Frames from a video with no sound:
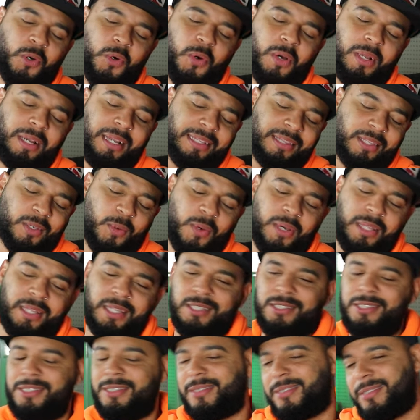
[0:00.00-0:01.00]
cool. I like the way
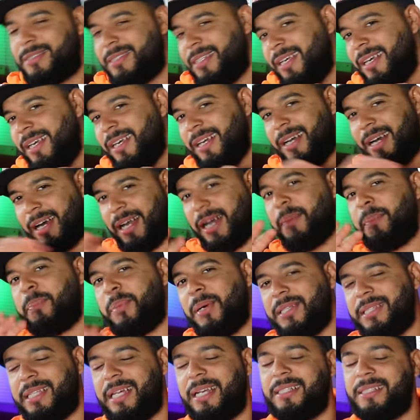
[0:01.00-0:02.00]
they just kind of
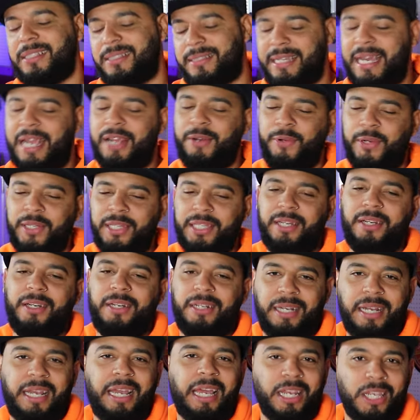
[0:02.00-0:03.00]
put that on the tank right
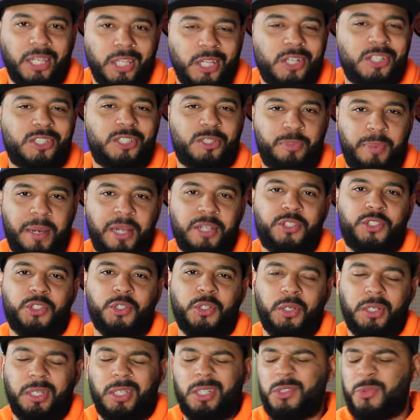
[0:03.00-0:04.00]
there. It looks
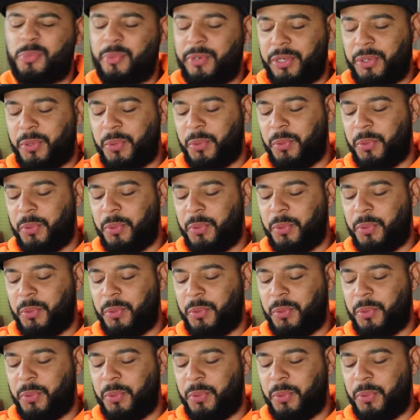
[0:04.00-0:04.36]
special, it looks pretty